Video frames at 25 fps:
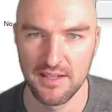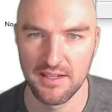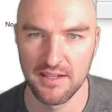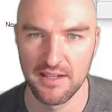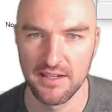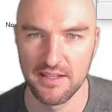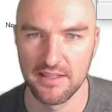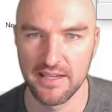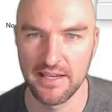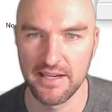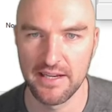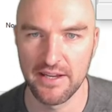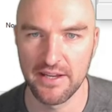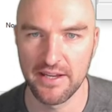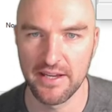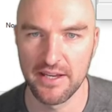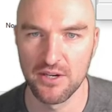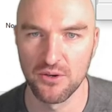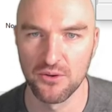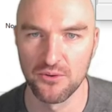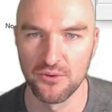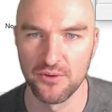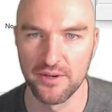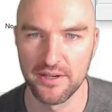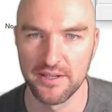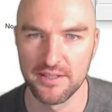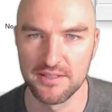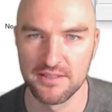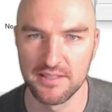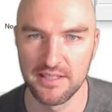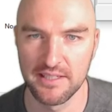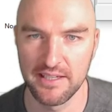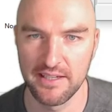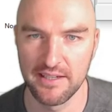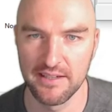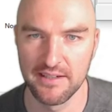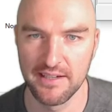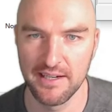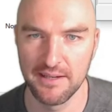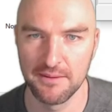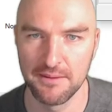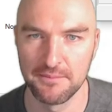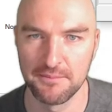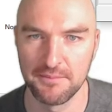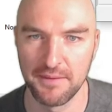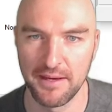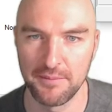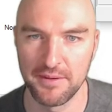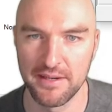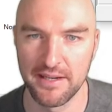And then you can already see,
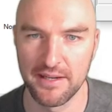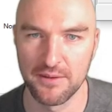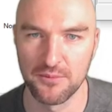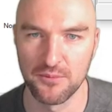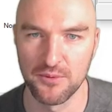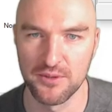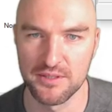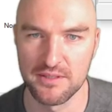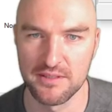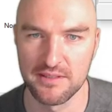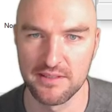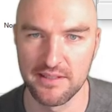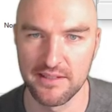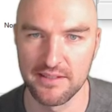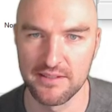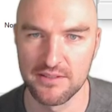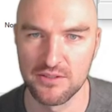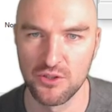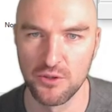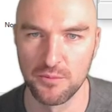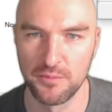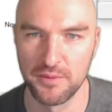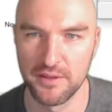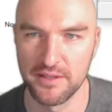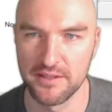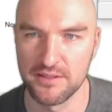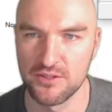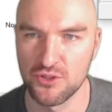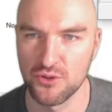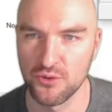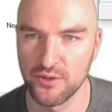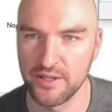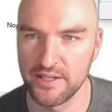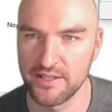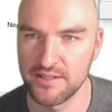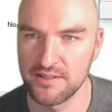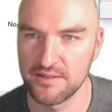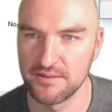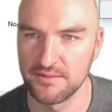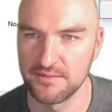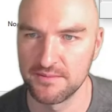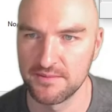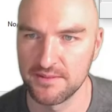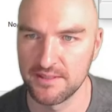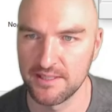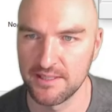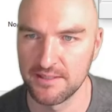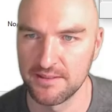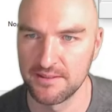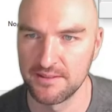maybe that wasn't the stupidest choice.
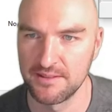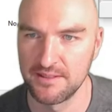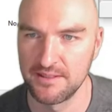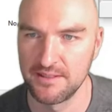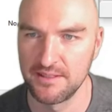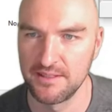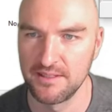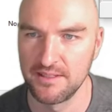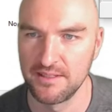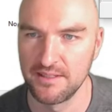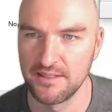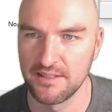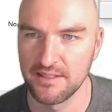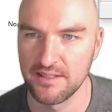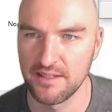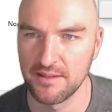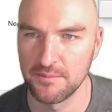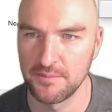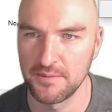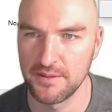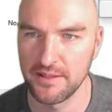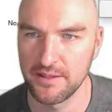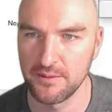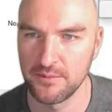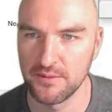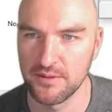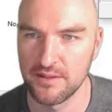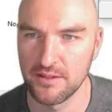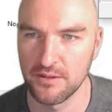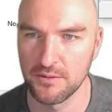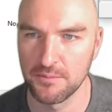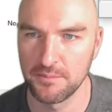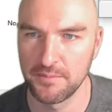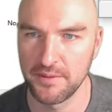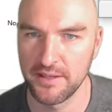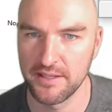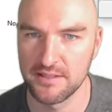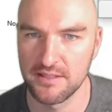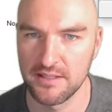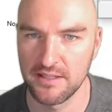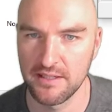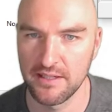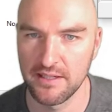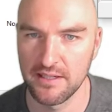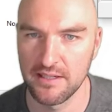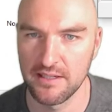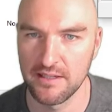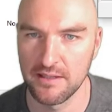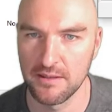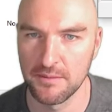Can play with the opacity
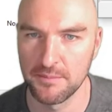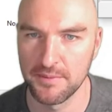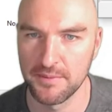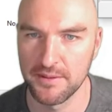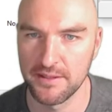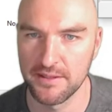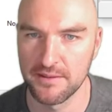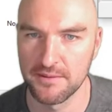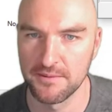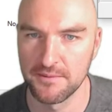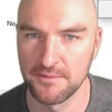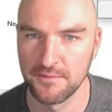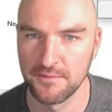a little bit.